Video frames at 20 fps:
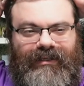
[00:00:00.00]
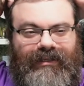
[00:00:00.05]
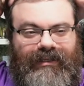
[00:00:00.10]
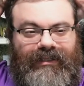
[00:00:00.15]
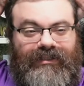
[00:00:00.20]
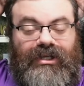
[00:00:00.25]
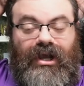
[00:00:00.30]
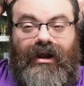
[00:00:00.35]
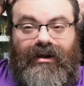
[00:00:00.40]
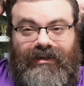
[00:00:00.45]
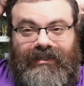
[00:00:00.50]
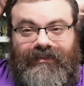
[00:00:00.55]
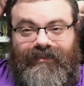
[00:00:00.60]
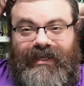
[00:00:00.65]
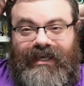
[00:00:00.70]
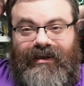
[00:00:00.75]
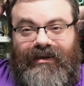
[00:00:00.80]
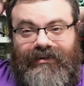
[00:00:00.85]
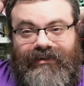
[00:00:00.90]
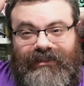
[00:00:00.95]
It's hard to
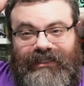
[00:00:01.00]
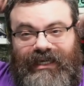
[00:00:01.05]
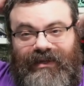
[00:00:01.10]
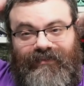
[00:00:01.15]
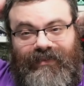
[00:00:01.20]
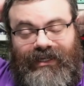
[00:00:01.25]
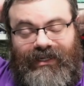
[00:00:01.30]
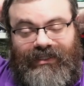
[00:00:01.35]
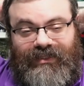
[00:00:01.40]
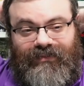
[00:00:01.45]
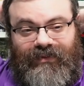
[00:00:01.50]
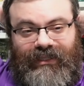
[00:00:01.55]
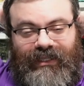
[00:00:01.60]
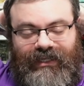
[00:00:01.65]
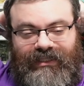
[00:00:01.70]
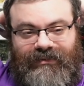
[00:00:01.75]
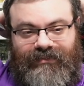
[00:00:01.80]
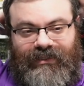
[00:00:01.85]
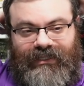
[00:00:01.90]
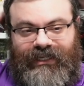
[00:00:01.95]
be under 10 minutes with
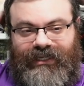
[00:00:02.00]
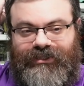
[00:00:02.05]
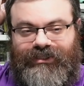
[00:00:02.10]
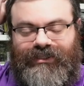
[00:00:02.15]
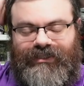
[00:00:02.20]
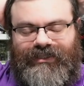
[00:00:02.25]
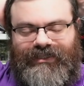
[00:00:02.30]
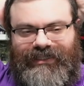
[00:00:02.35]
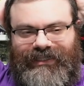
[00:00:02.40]
explanations.